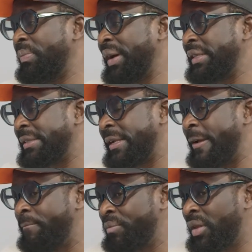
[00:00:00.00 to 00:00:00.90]
but
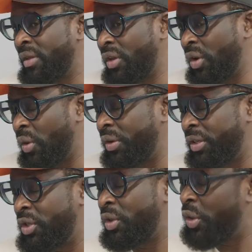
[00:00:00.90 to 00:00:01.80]
you
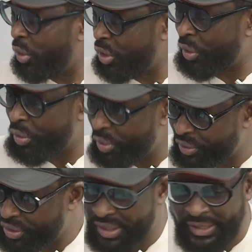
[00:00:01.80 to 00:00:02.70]
know your
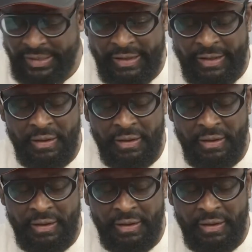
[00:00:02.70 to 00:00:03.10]
roots, and